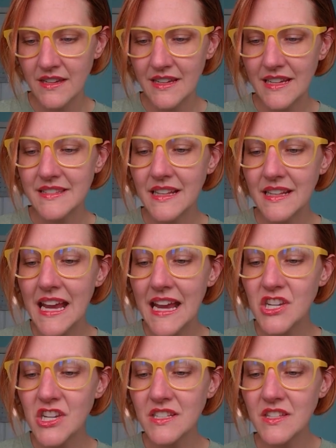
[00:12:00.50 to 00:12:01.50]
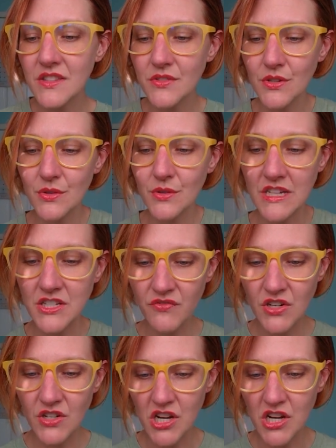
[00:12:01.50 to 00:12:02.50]
As the light shines through each of
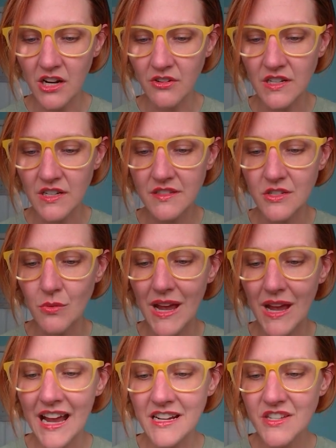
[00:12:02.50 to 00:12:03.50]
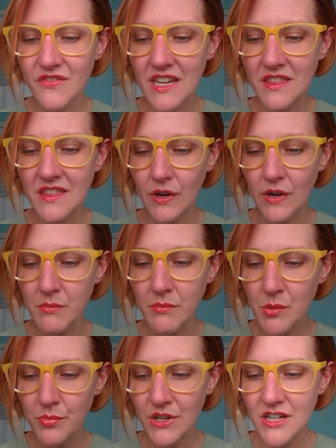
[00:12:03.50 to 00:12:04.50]
your chakras, you activate the
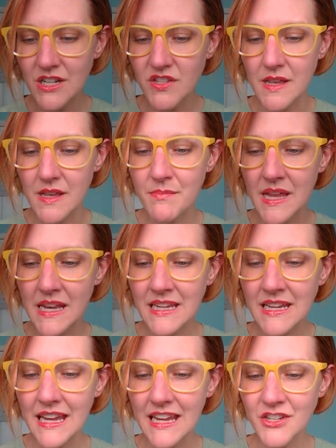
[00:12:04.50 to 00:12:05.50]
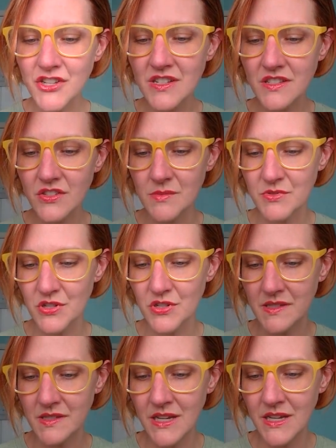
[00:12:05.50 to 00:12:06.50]
rainbow bridge that many ancient
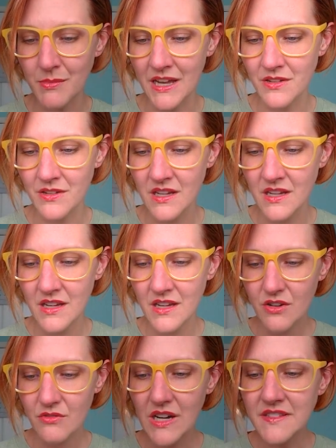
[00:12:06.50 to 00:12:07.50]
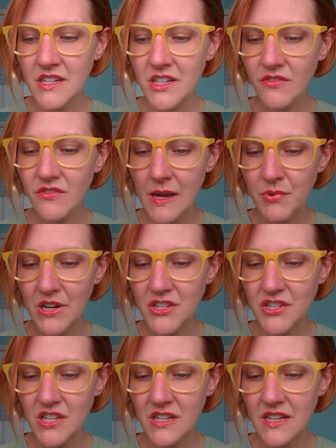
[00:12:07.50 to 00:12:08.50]
scriptures speak about, raising your
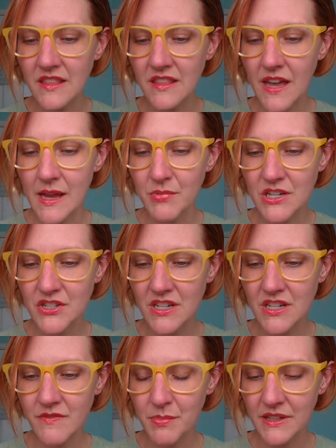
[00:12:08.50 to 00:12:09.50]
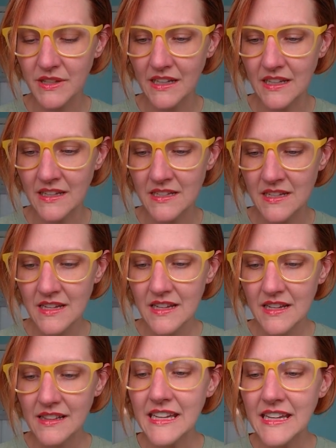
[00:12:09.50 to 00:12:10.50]
vibration and the vibration of the planet,
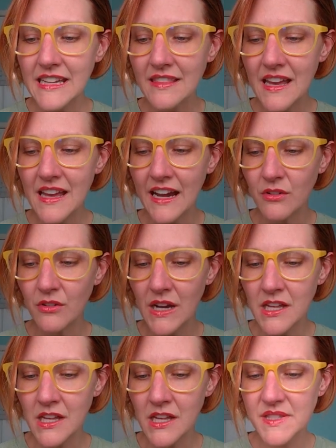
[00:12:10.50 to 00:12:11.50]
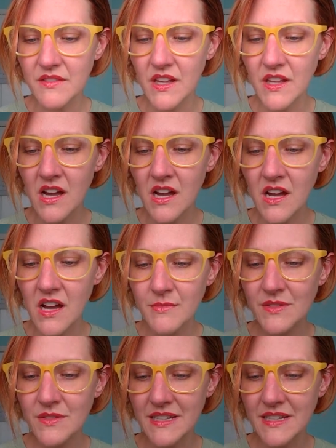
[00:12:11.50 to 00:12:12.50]
linking the higher realms of the
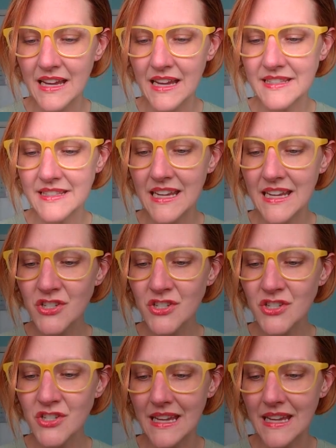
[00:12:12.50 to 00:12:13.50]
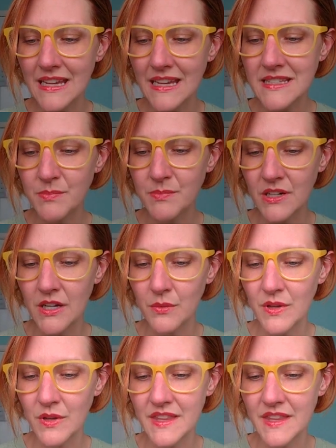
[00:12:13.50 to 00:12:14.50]
cosmos, guides, angels, and
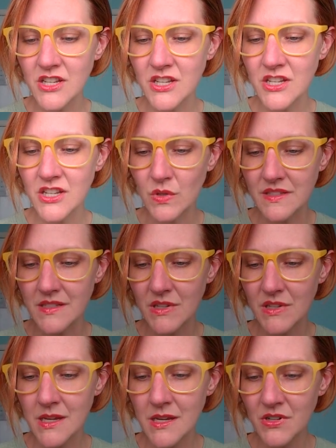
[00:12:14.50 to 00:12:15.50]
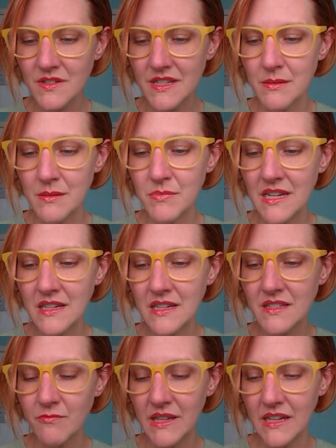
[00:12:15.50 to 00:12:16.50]
spirit with the ancient wisdom keepers and
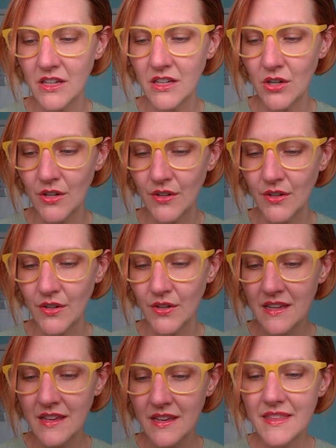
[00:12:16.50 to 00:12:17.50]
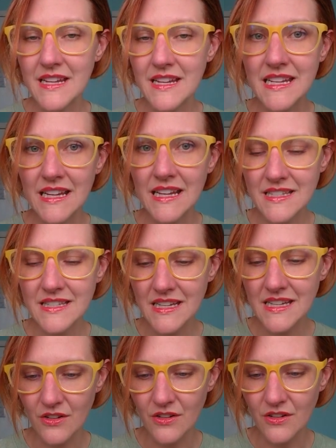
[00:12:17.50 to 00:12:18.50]
beings of planet Earth. They dance
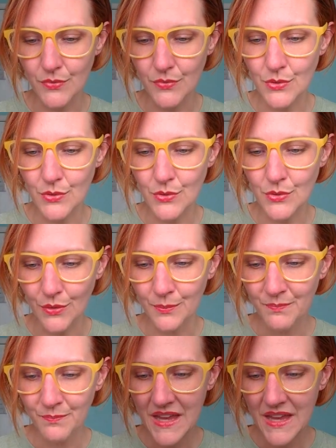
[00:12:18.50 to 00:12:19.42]
together through you.